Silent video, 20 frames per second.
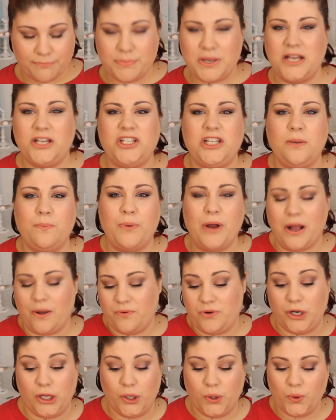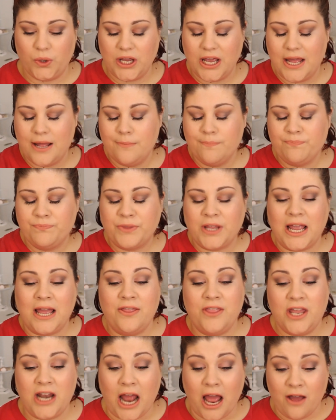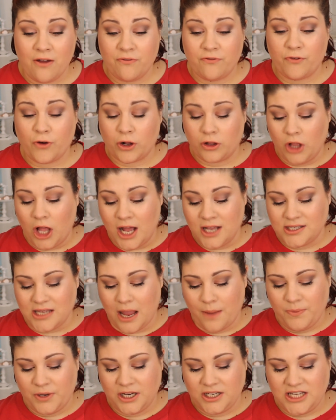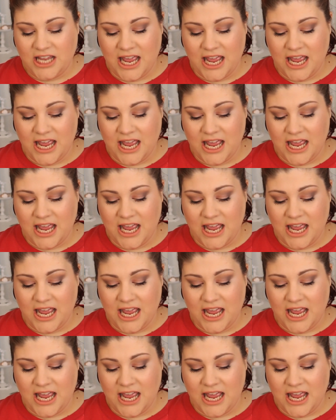Peachy brown nude. And then for gloss, I'm going to